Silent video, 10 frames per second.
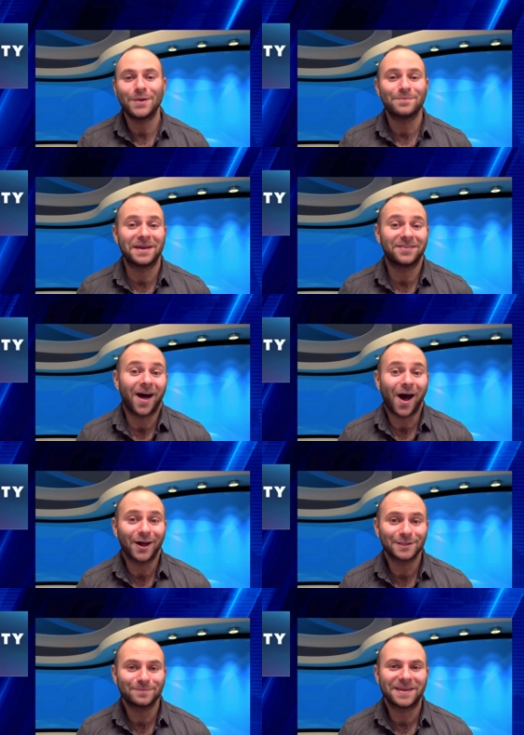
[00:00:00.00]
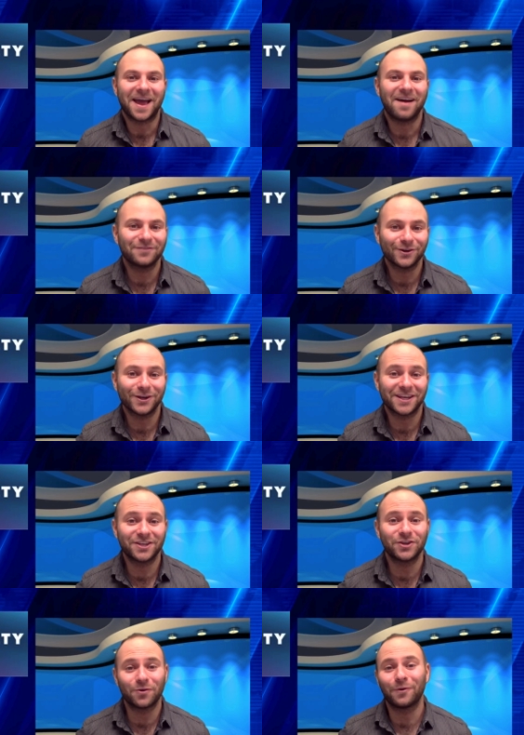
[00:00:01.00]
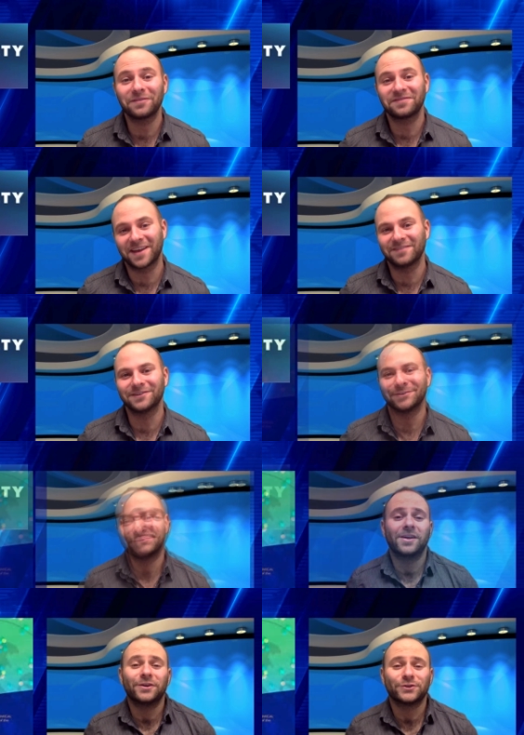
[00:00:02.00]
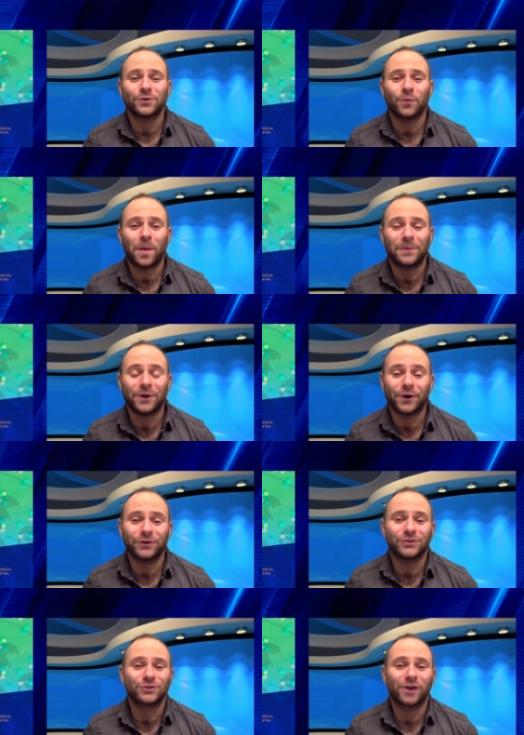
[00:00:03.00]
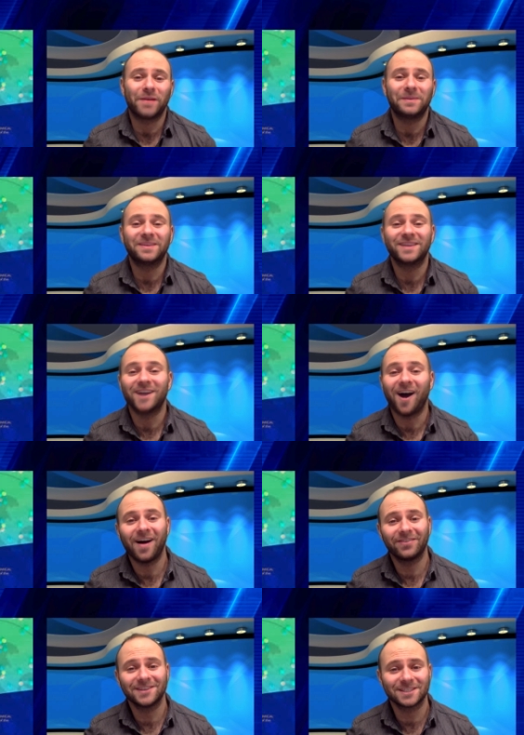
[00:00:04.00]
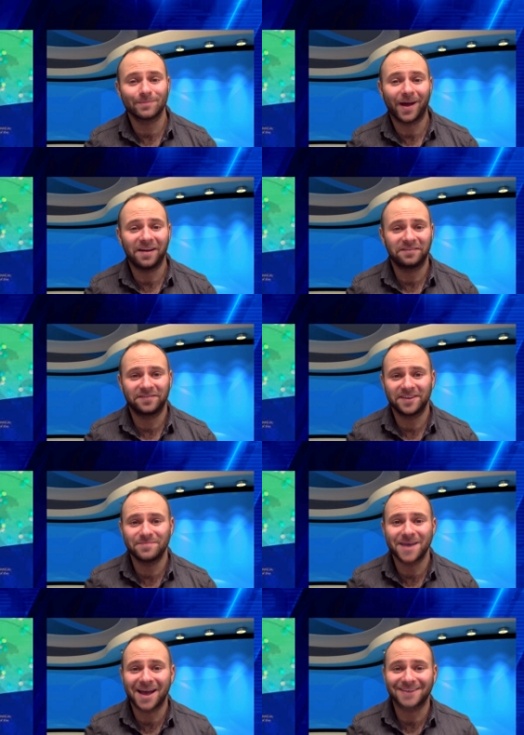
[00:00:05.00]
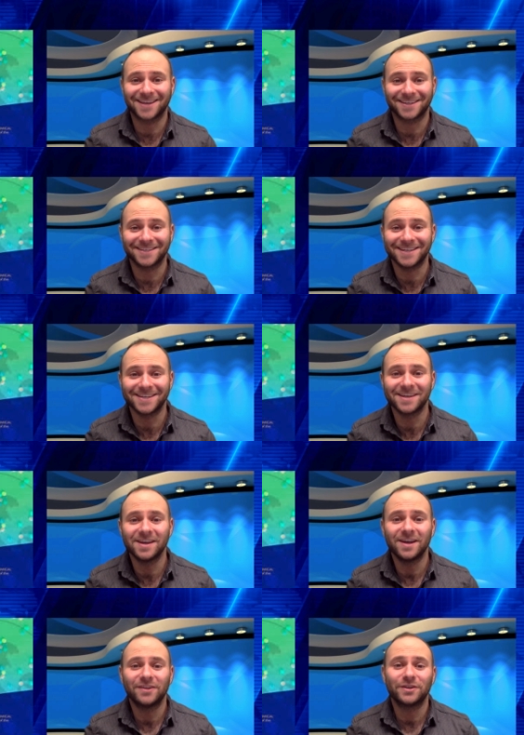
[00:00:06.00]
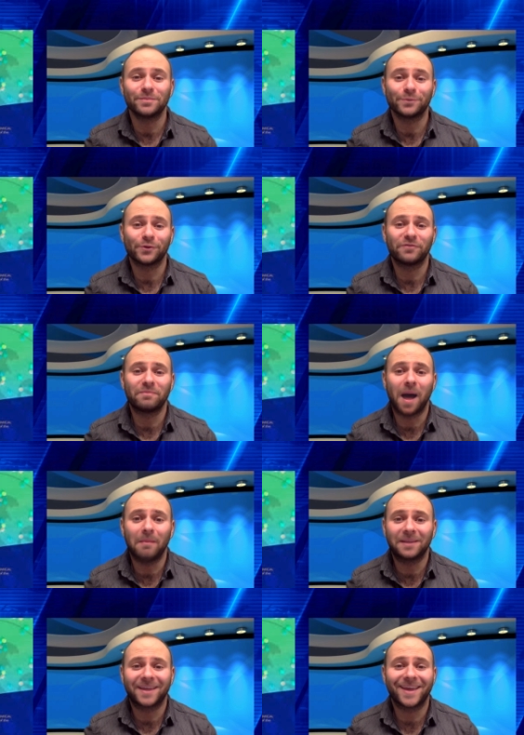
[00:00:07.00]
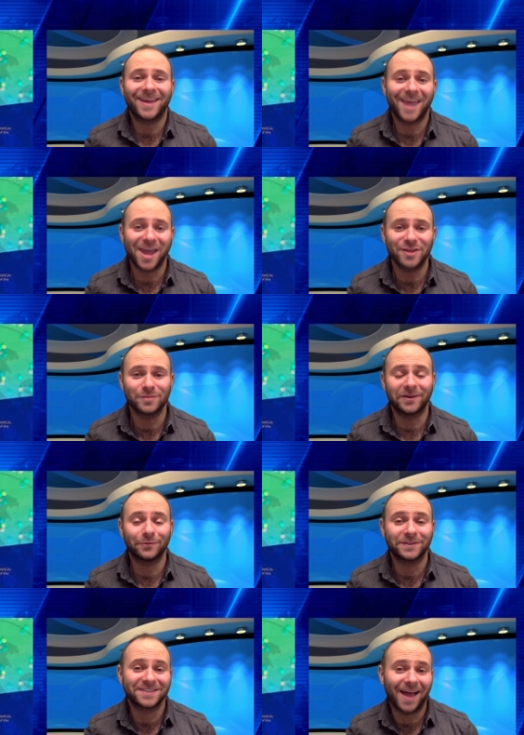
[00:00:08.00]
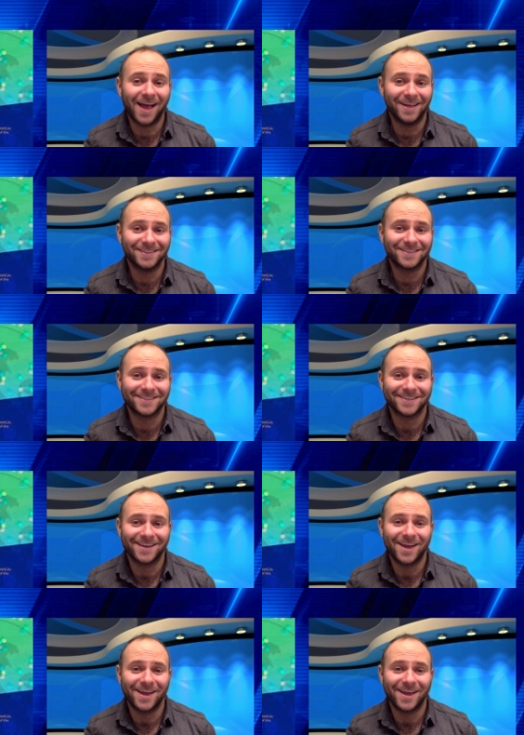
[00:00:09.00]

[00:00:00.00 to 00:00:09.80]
may the odds be ever in your favor. There is a webinar describing the on the spot feedback technique to improve public engagement with science.